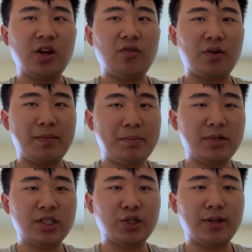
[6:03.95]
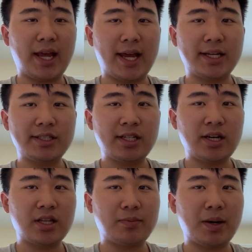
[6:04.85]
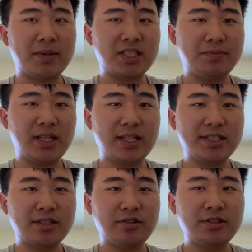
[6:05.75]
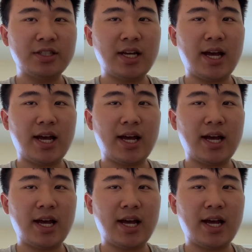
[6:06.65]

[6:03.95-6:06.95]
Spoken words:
for members to enhance their public speaking skills.